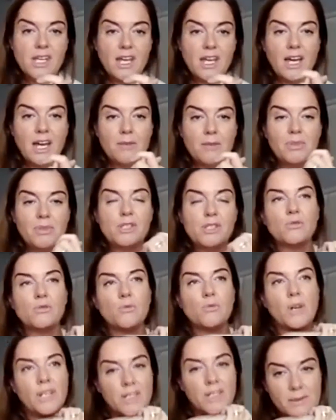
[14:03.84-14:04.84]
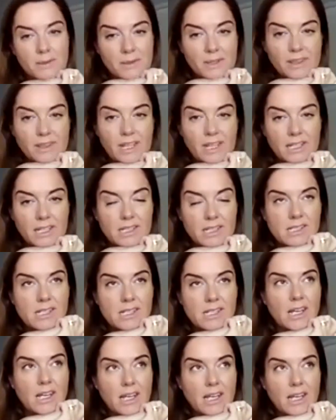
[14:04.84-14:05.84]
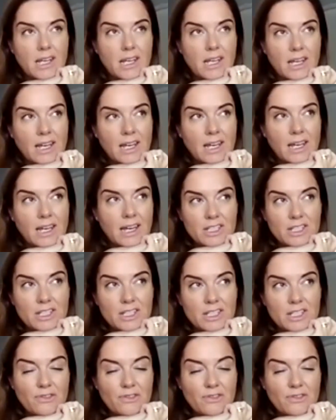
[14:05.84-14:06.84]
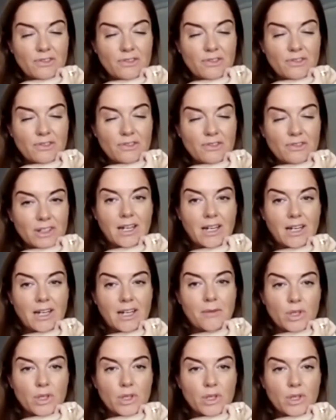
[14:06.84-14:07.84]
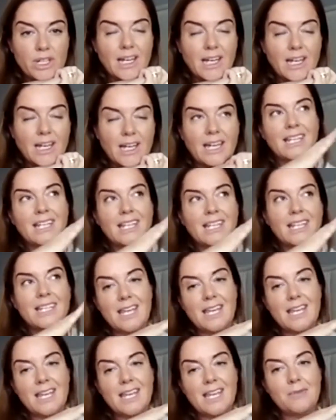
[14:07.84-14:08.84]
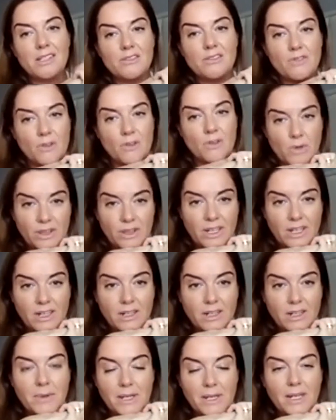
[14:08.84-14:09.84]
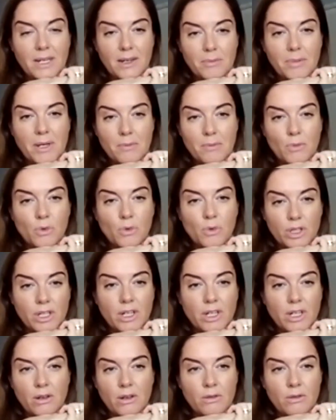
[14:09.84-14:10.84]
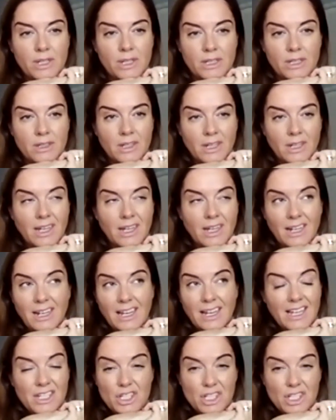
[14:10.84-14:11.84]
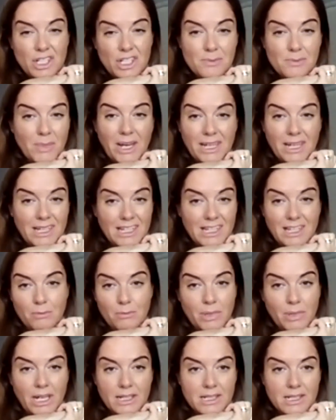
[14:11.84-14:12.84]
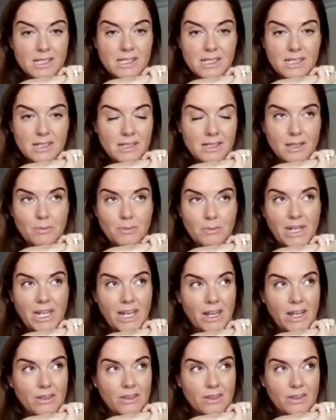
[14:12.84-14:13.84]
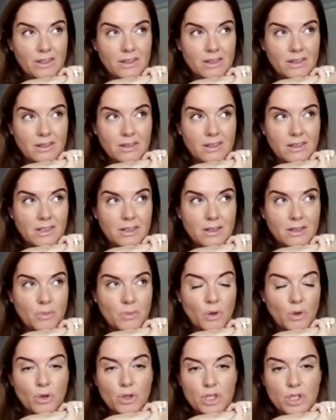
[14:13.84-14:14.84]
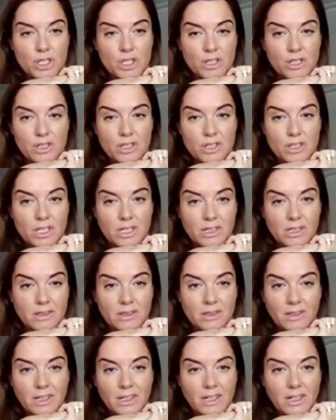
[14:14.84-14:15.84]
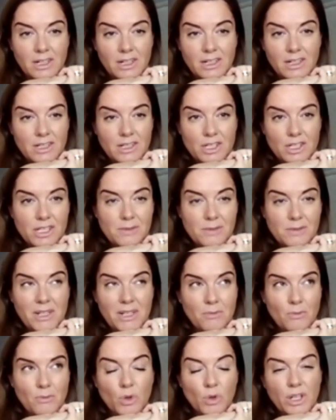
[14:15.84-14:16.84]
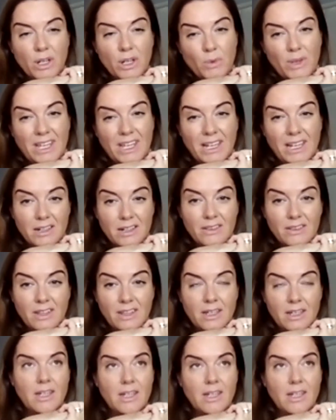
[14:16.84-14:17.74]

I'd be so worried about things. And I just feel like I can accept things for what they are a bit more now, and it is just by keeping practicing the breath and the postures and just being more aware that